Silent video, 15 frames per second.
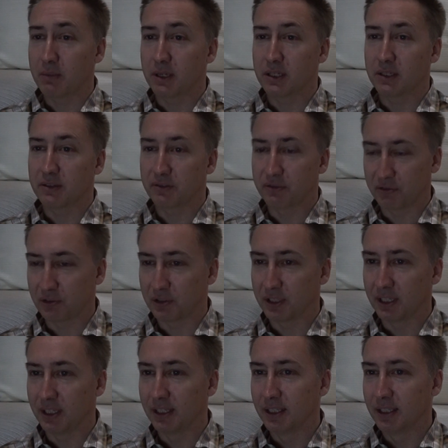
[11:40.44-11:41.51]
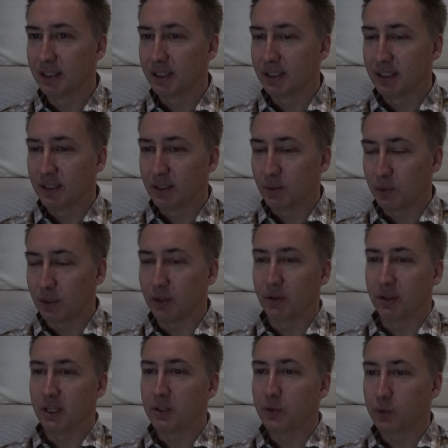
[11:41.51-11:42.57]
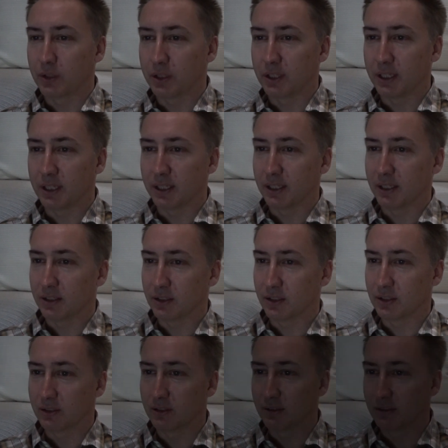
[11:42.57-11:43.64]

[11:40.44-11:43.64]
bytes free. Wow, those were the days.